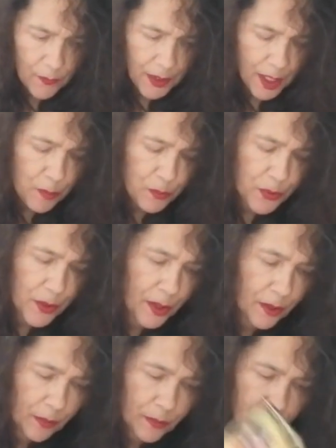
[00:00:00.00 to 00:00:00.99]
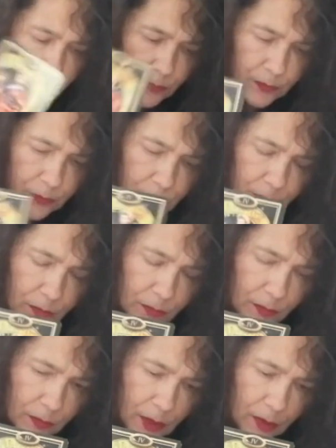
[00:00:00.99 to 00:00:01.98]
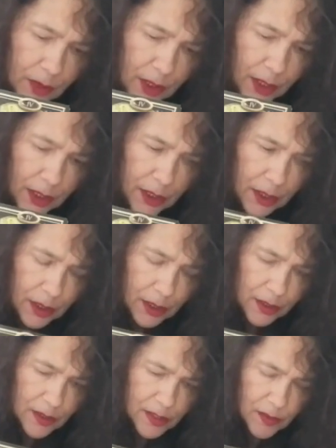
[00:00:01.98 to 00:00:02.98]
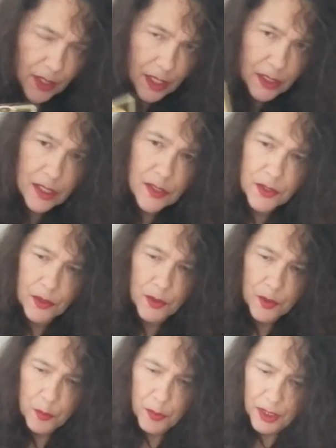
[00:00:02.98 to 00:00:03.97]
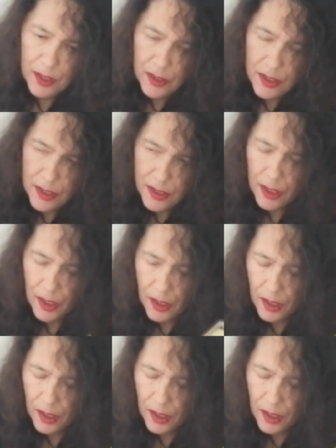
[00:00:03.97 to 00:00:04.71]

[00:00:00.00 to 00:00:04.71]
The Emperor, okay, so that is good because